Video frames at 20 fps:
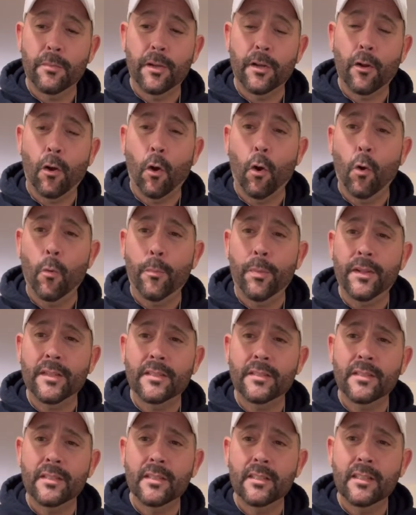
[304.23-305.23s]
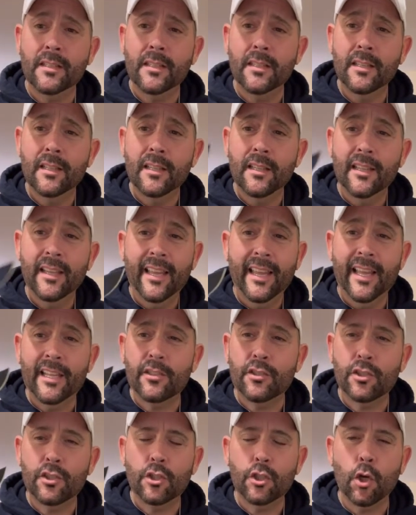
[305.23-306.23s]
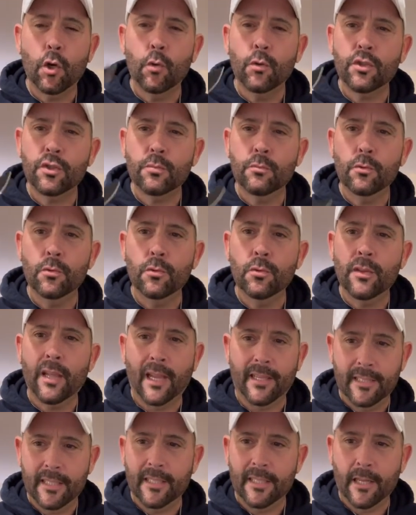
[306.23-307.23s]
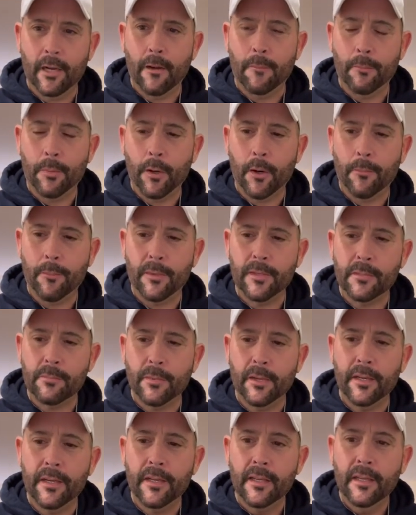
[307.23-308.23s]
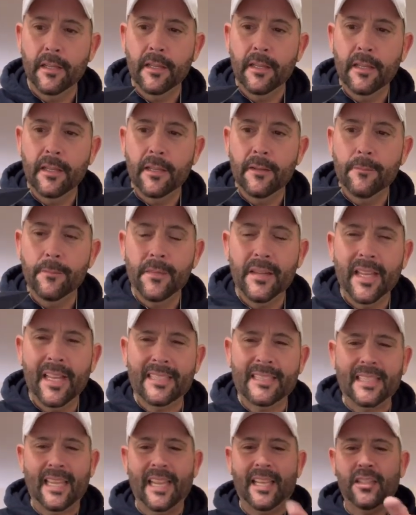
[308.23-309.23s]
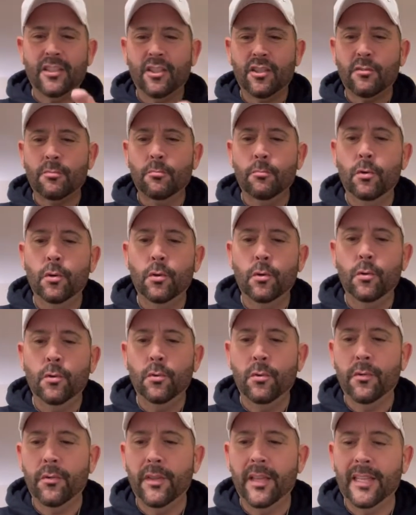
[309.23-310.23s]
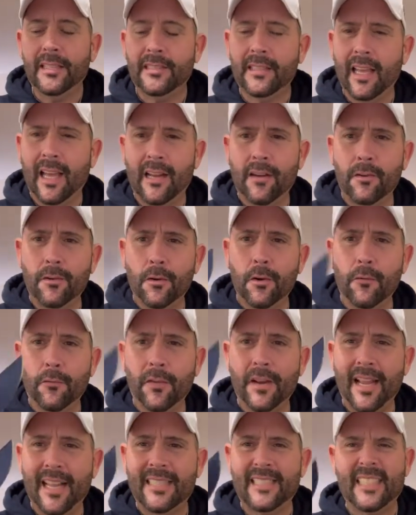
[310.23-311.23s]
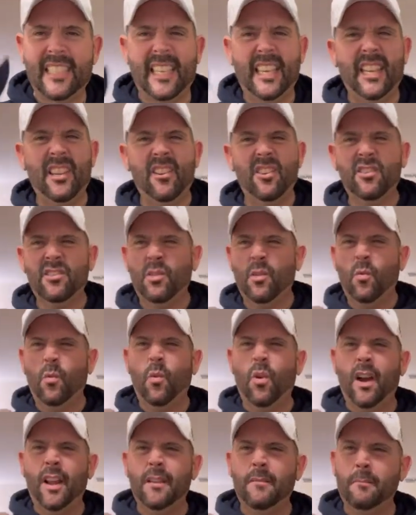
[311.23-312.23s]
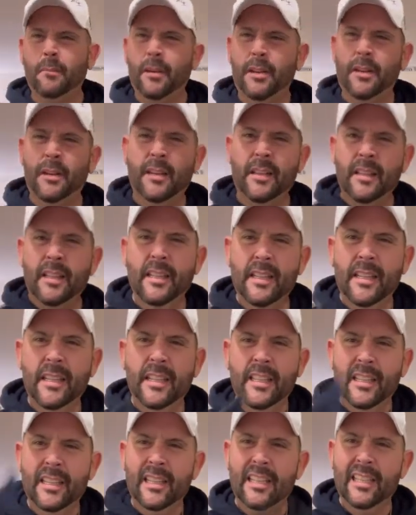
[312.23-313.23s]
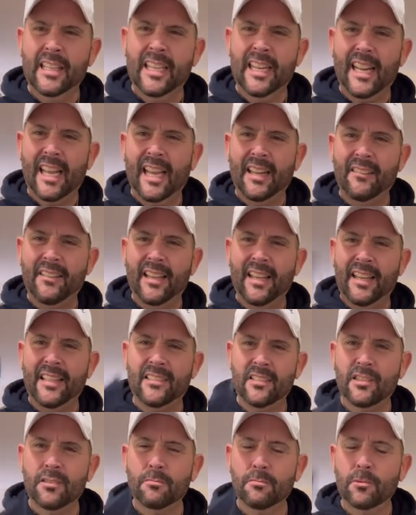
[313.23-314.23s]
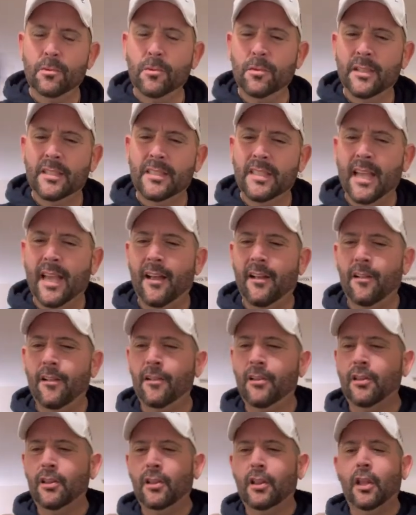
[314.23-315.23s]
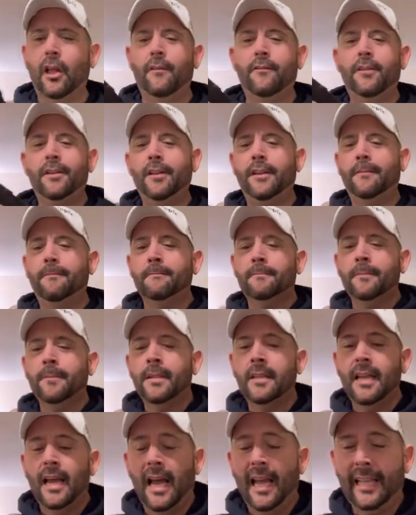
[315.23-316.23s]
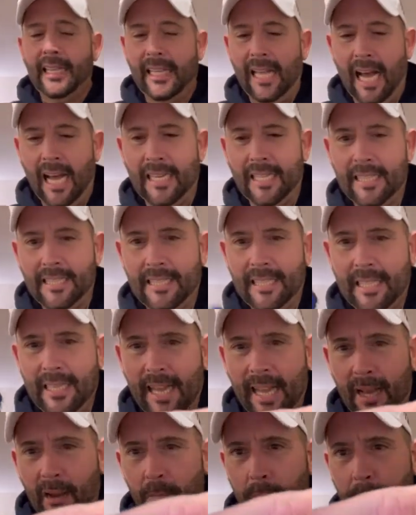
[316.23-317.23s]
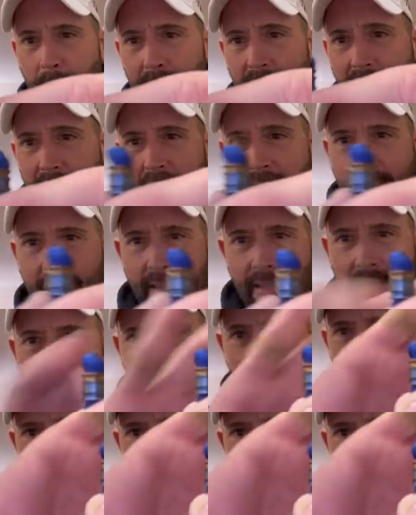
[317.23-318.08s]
but opens, it's so smooth. I did that on purpose, but it's like smooth. It's I don't know if it has gears or what, but look at that, man. Smooth as hell. Loving it. I got into now beads,